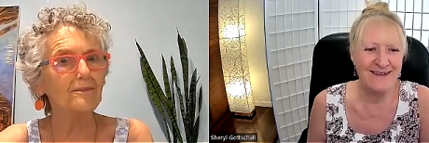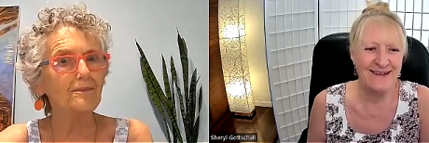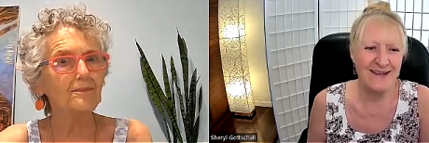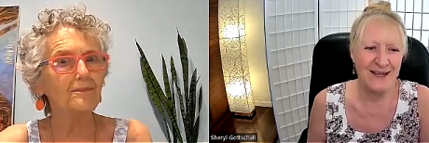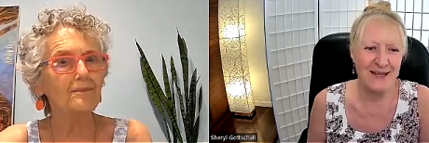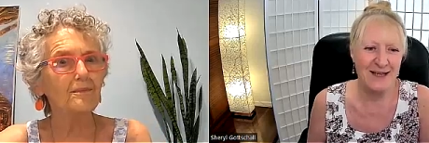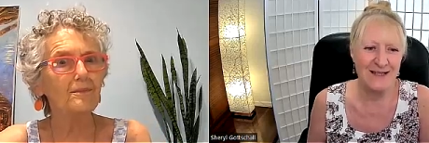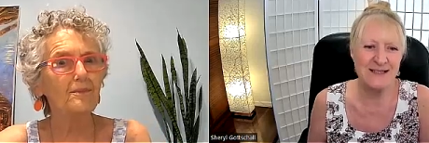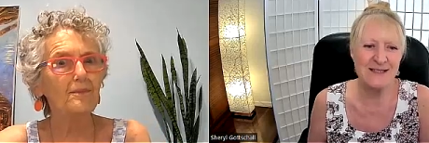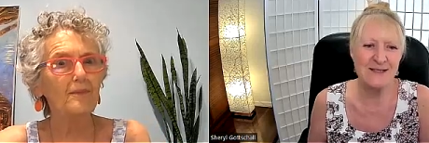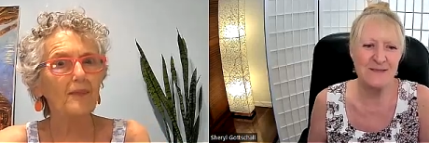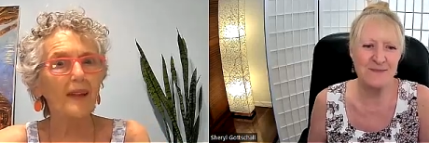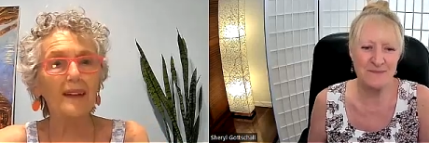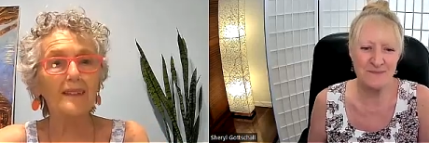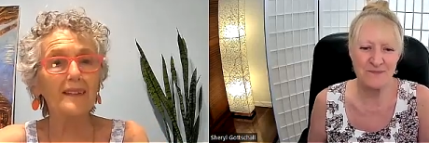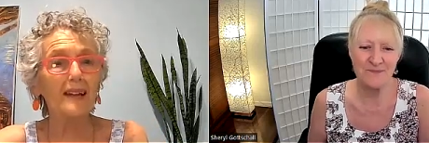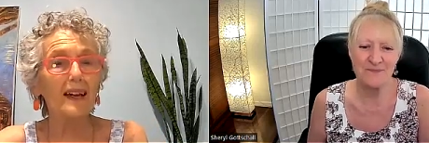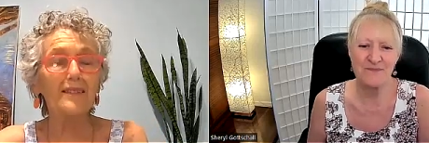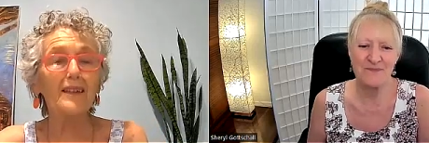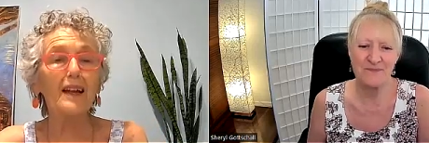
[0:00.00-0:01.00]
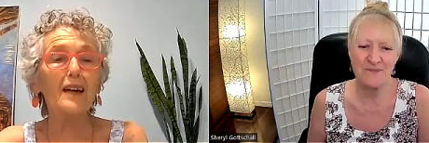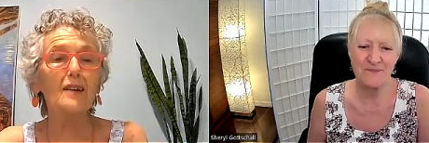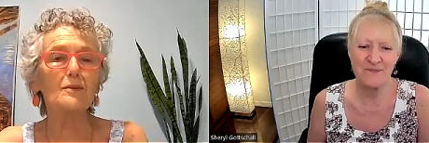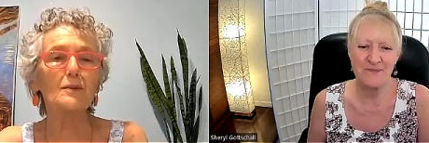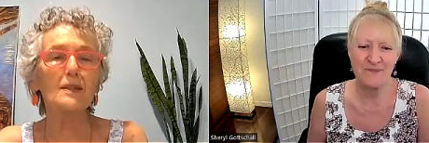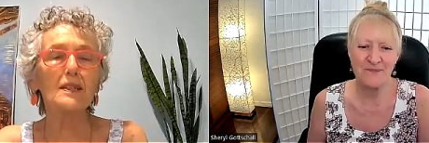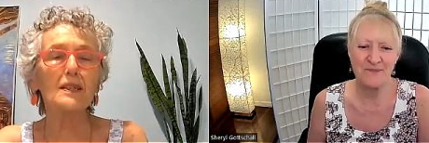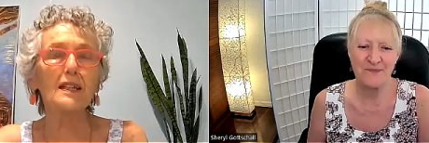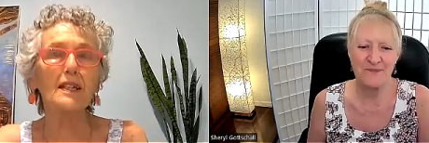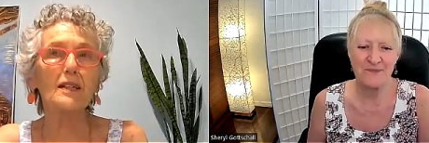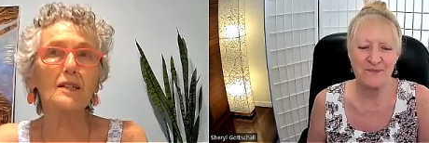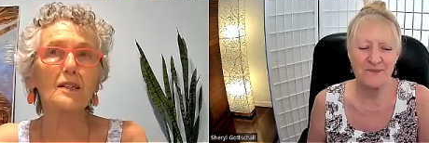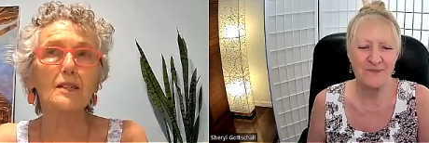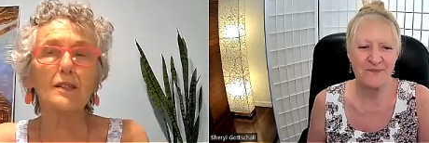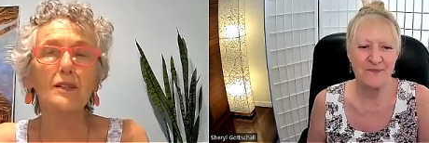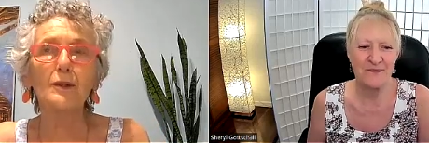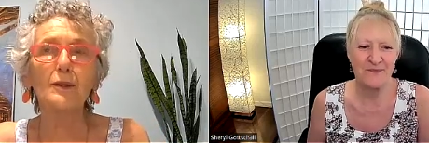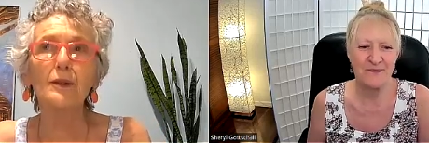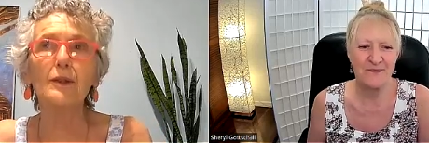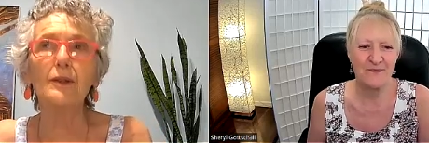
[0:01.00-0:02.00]
Speaker 1: Yes. And and that will
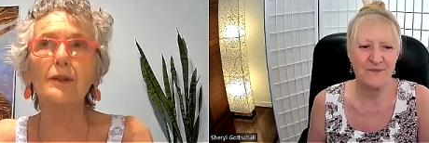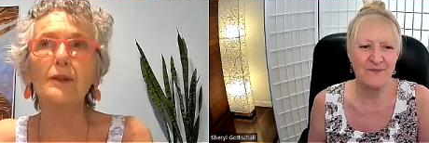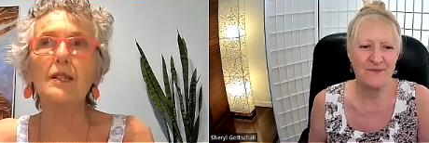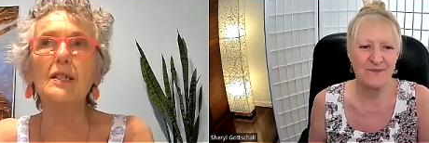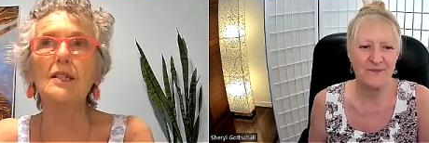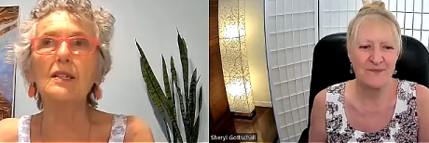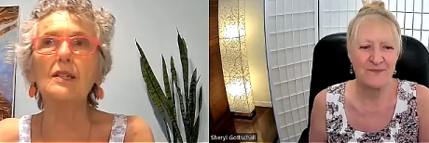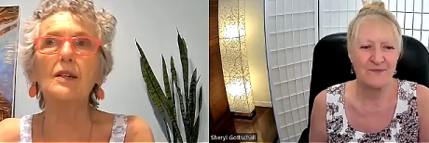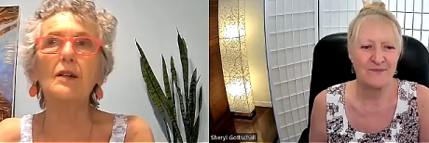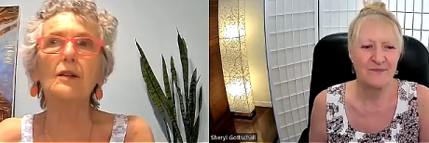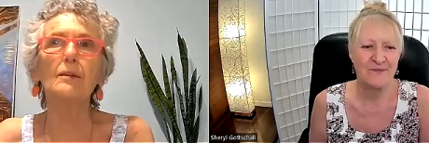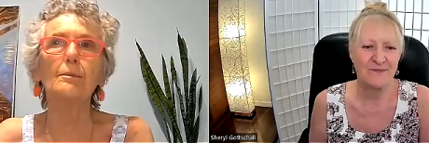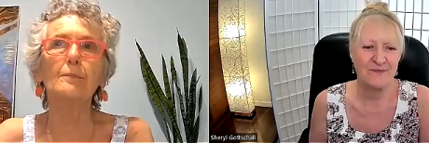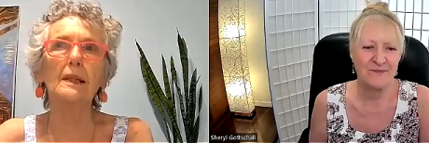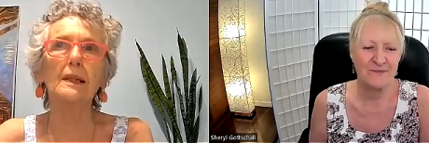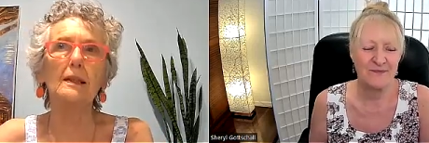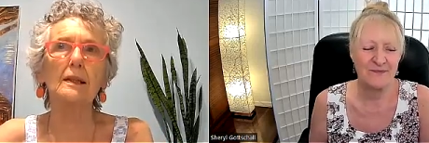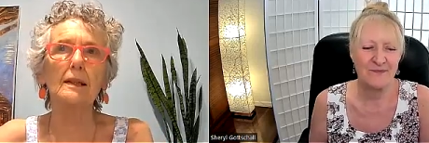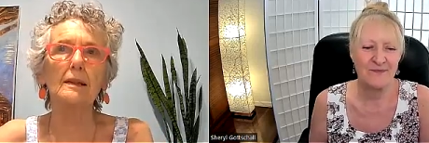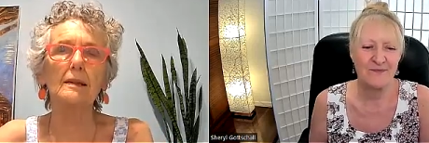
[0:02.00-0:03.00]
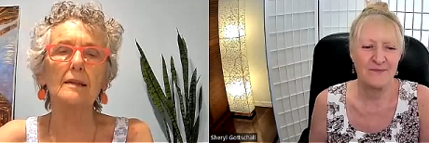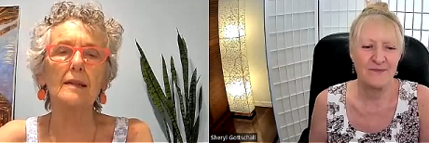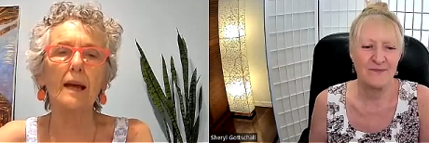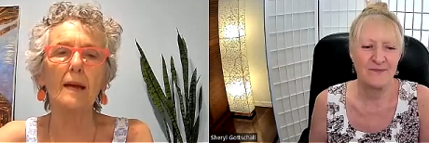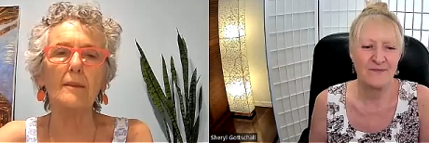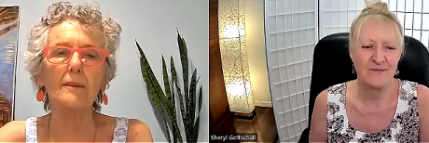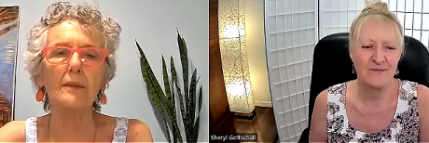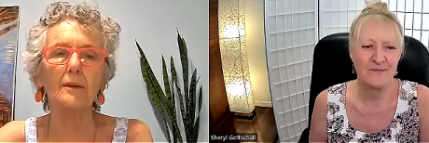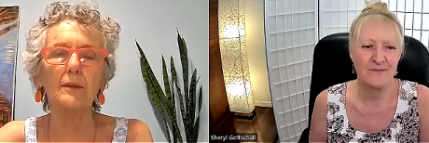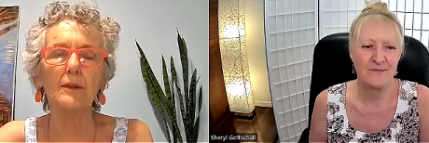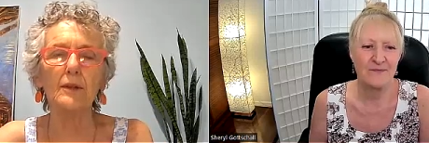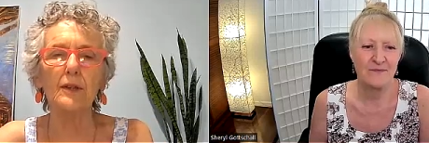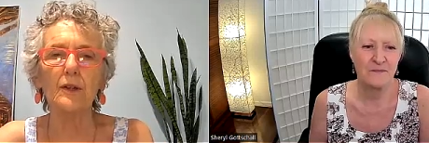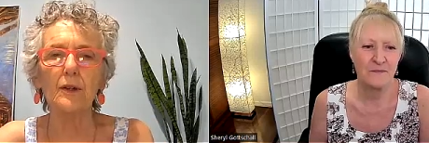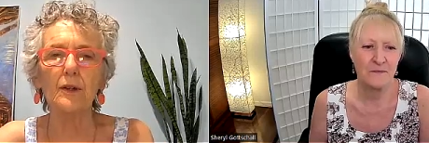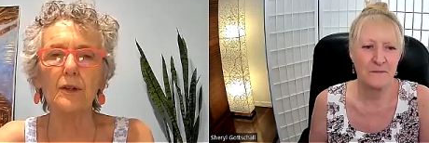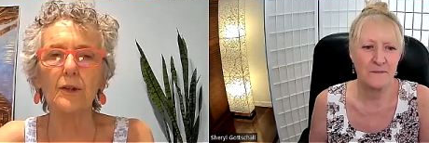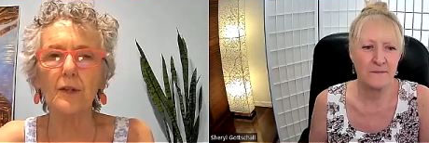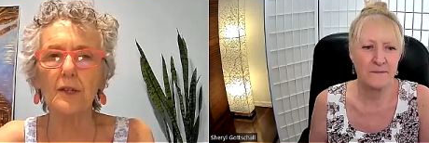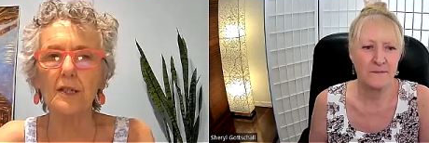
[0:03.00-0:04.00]
include, you know, big things happening with the
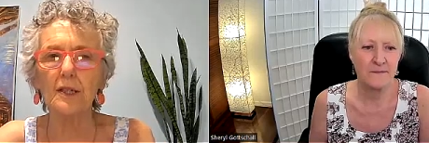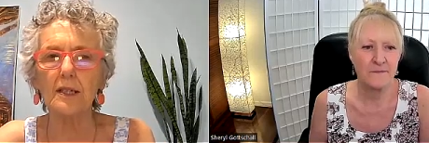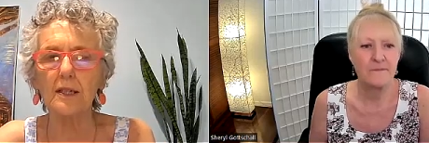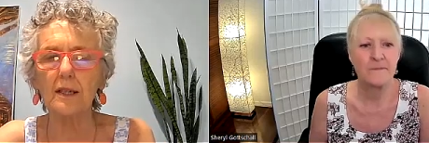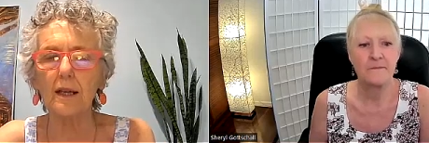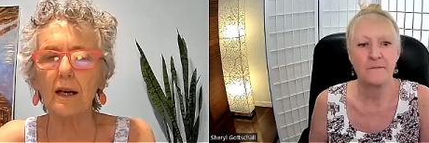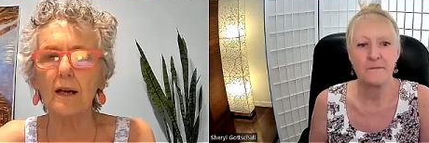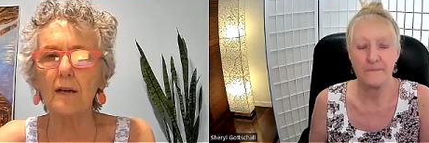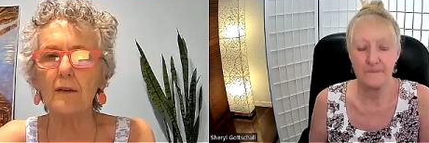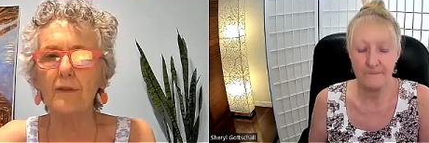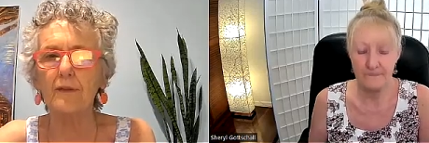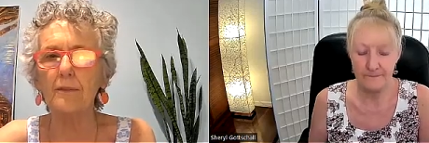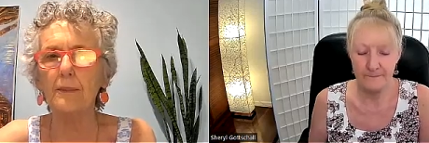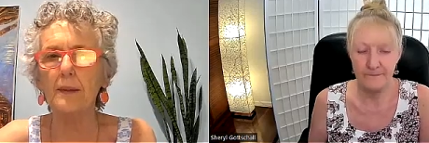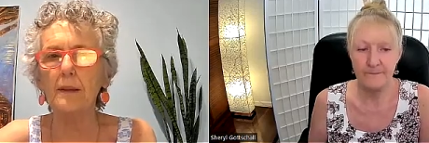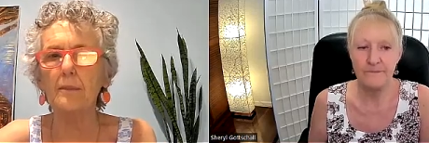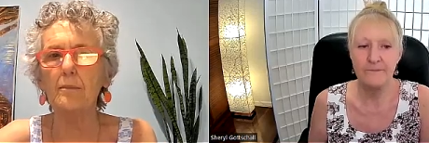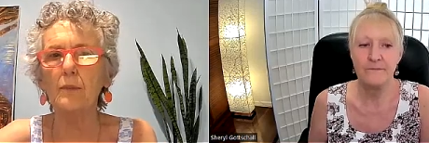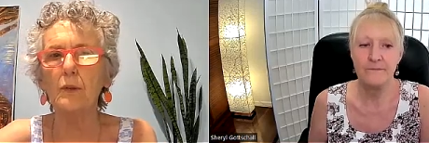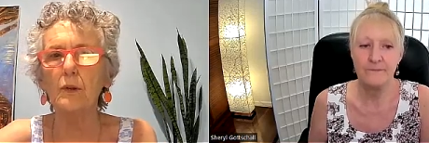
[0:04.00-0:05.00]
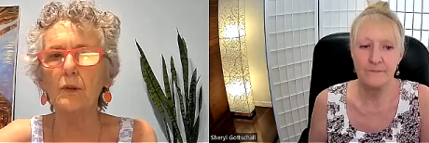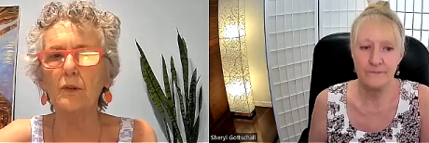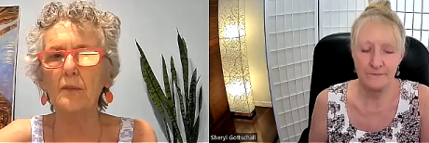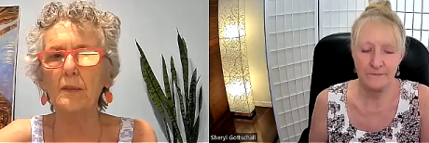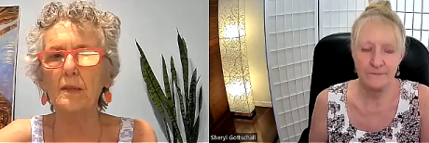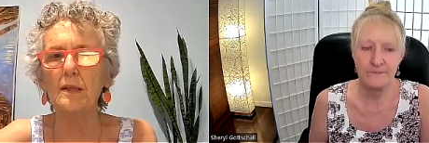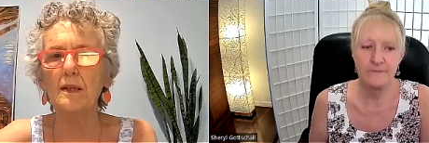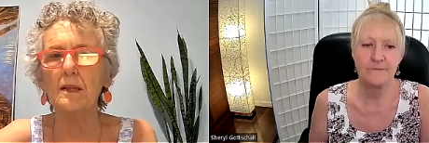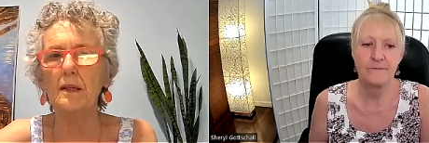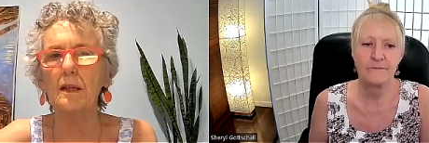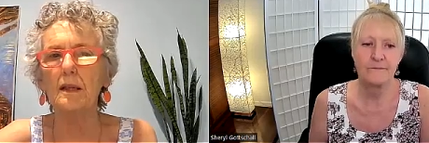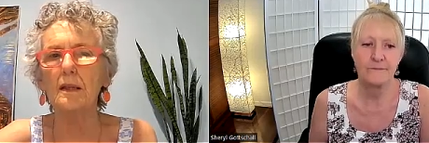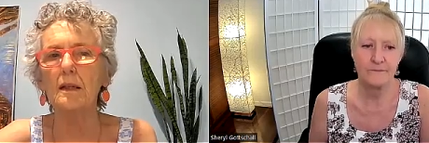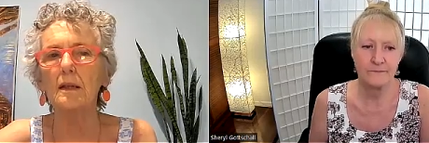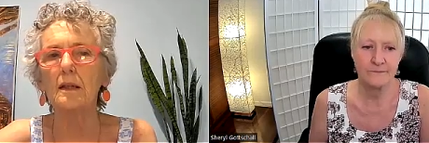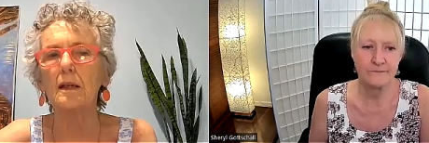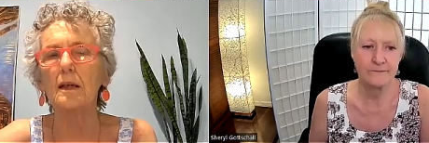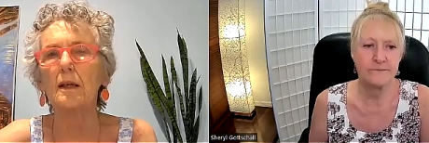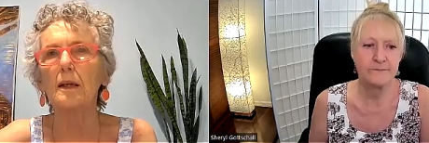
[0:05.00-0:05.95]
earth herself and big movements and